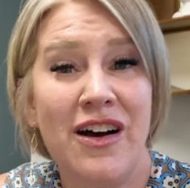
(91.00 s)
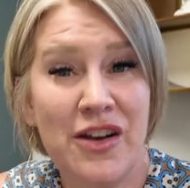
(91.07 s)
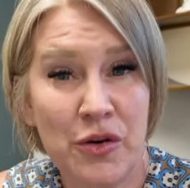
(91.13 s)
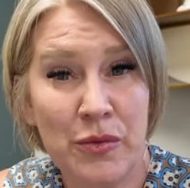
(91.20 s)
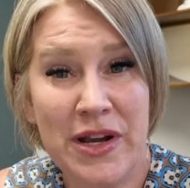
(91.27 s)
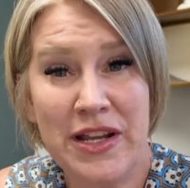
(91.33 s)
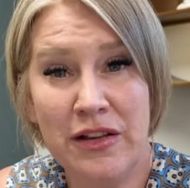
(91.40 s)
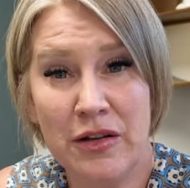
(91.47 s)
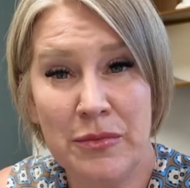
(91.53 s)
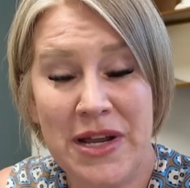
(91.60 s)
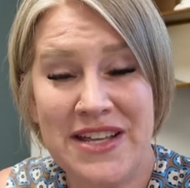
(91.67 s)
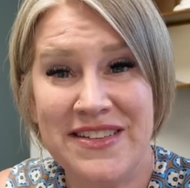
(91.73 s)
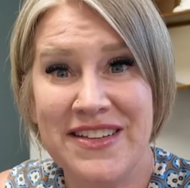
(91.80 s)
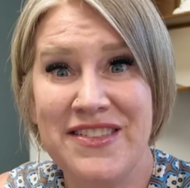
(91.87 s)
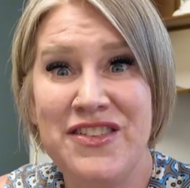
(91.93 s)
on a regular
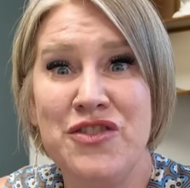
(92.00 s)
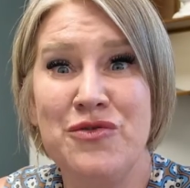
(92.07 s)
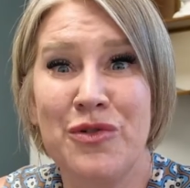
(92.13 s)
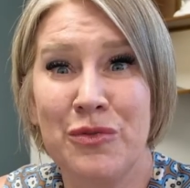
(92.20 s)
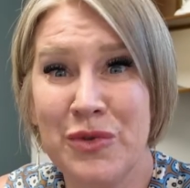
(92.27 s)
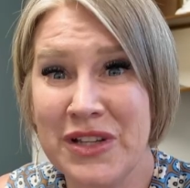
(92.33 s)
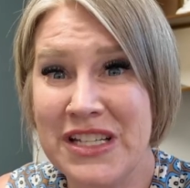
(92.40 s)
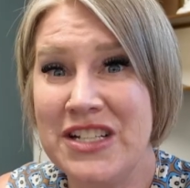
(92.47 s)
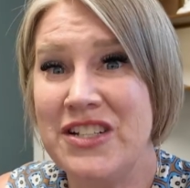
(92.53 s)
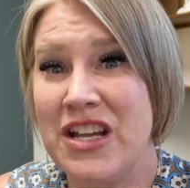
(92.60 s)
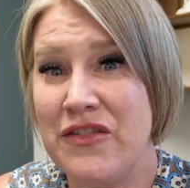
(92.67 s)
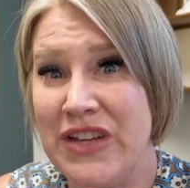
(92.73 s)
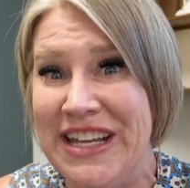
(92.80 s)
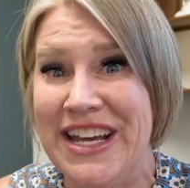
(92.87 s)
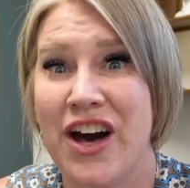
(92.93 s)
basis, you are really
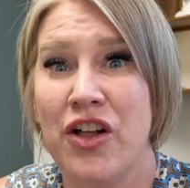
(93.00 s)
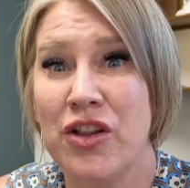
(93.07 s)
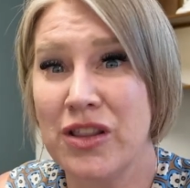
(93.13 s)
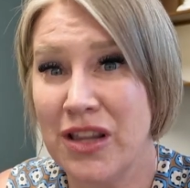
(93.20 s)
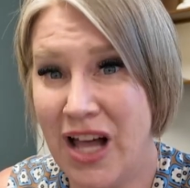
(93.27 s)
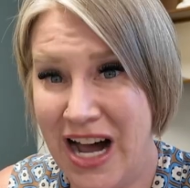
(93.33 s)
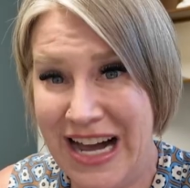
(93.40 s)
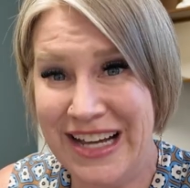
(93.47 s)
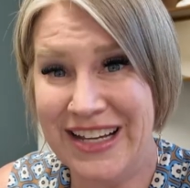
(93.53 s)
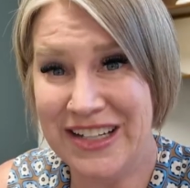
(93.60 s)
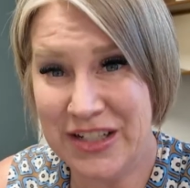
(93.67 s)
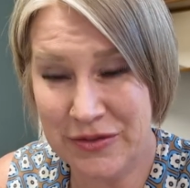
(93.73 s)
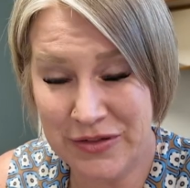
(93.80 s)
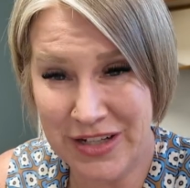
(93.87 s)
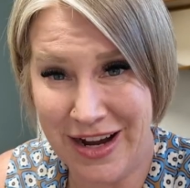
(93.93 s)
shaving a lot
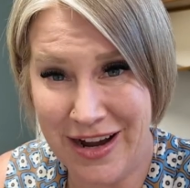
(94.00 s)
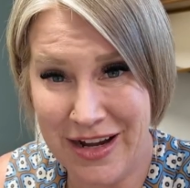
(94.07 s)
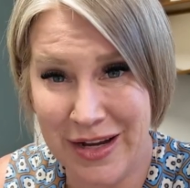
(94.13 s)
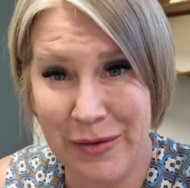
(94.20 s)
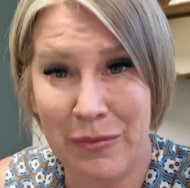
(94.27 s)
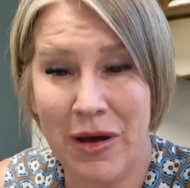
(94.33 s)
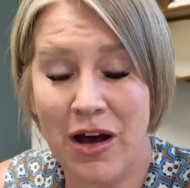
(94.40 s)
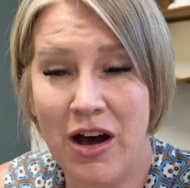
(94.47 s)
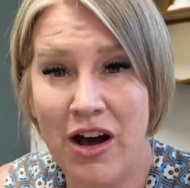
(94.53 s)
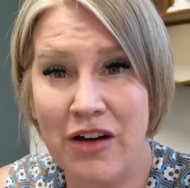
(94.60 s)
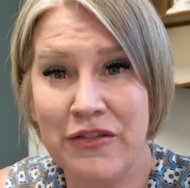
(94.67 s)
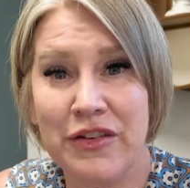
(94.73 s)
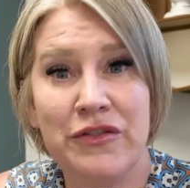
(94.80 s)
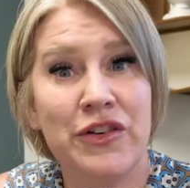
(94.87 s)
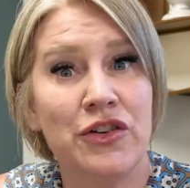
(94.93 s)
of time
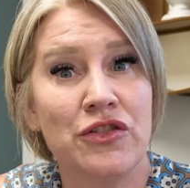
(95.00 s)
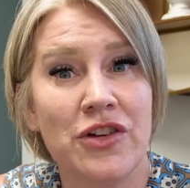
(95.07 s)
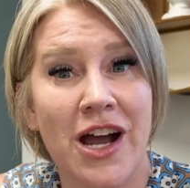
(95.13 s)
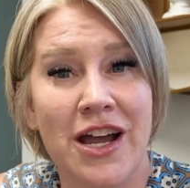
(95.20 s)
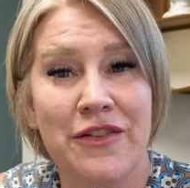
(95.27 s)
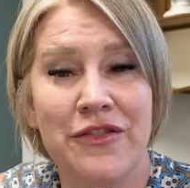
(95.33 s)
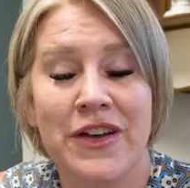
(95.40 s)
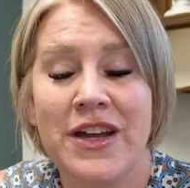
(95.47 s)
off of your drive.